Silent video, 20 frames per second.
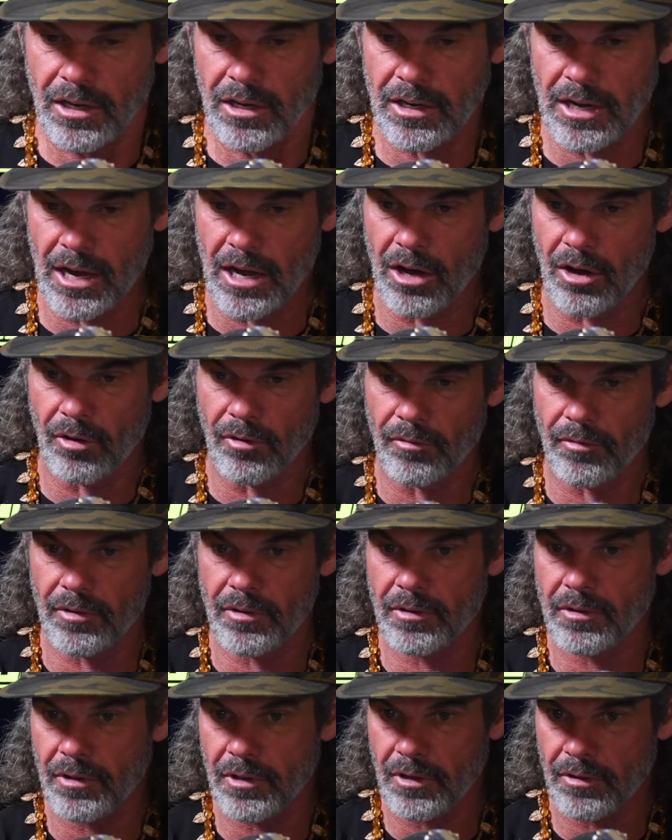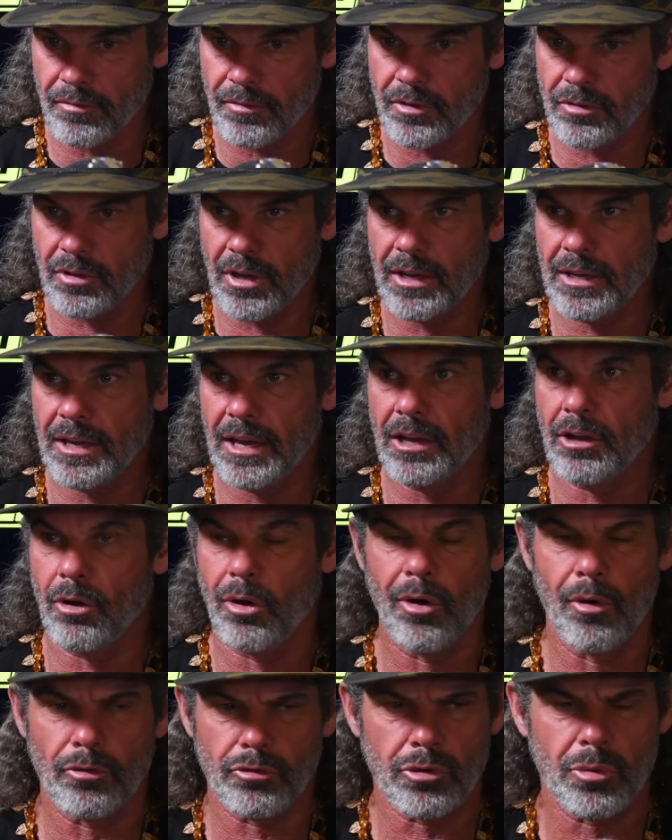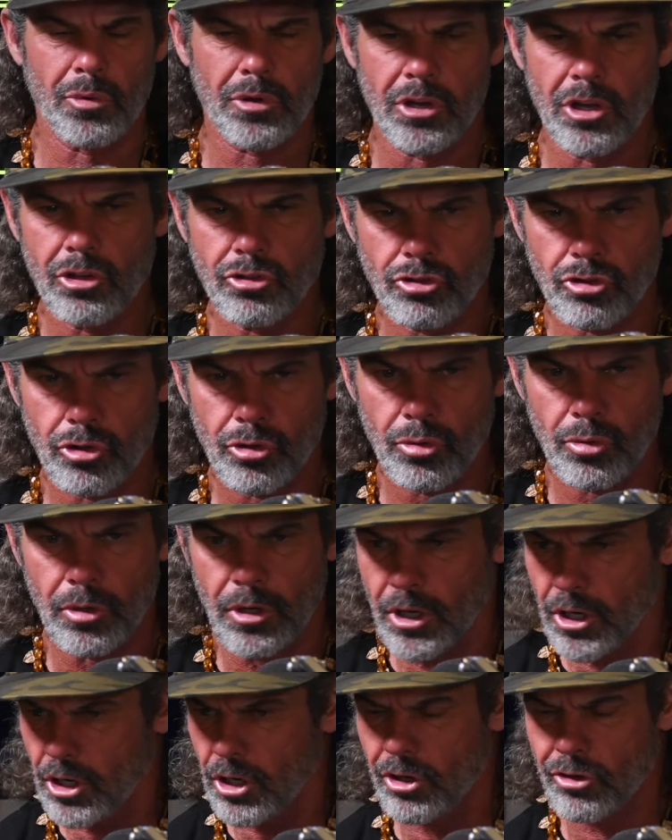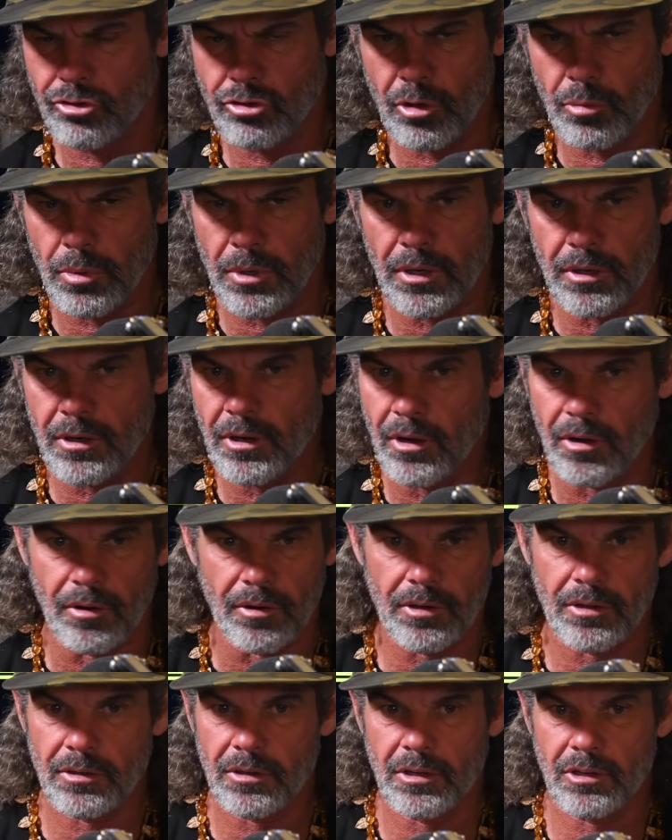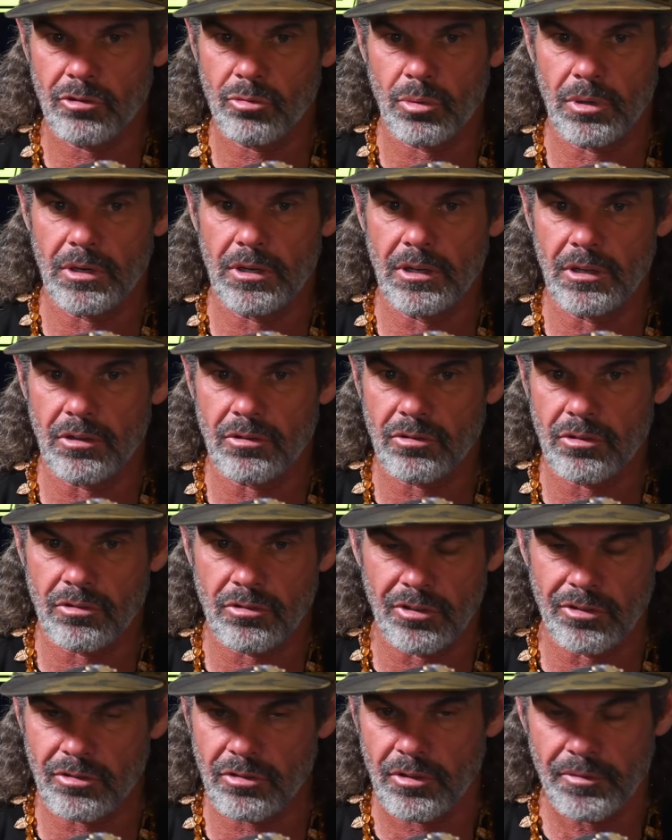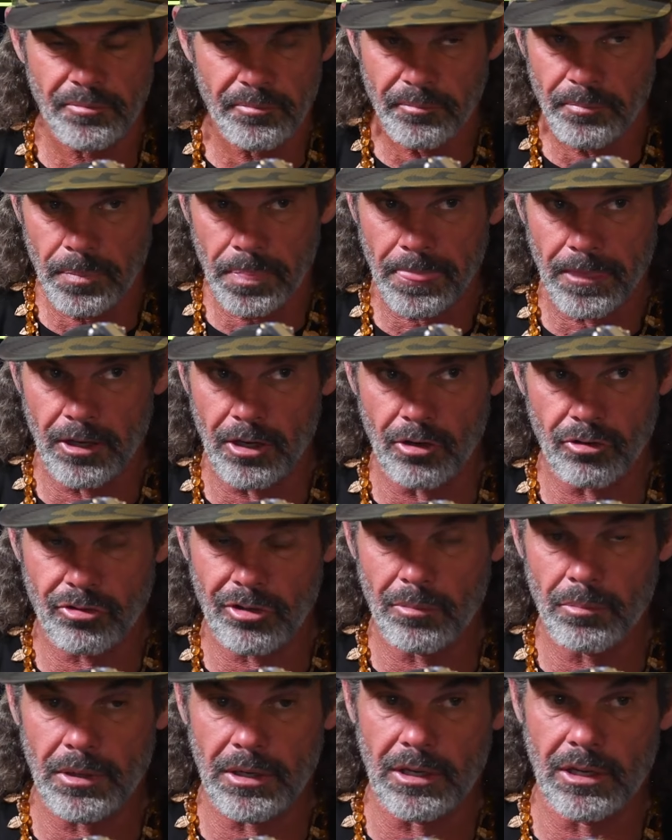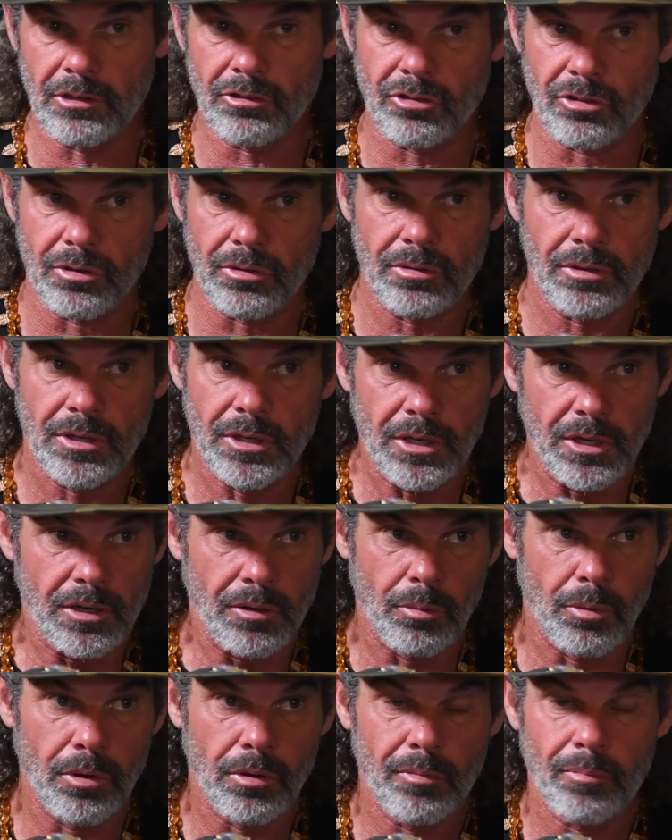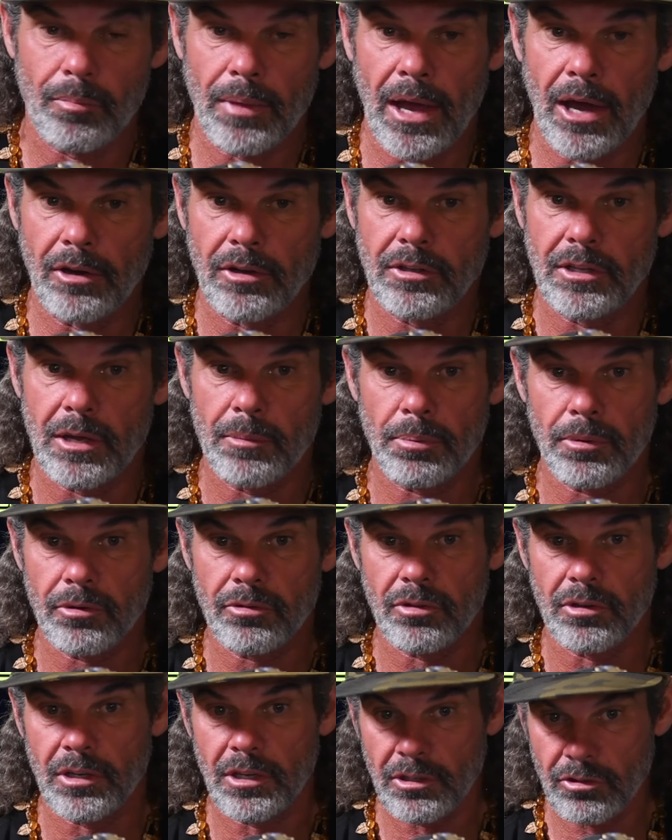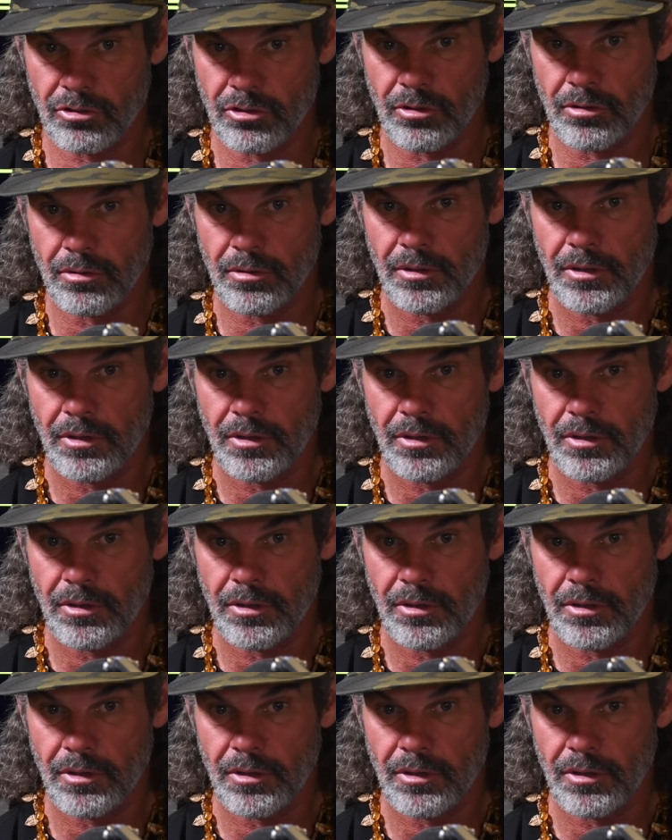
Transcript: Now, because I can't go, if someone hits you and somebody, no, it is what it is. It's just, if somebody hits you, well, how did that person hit you?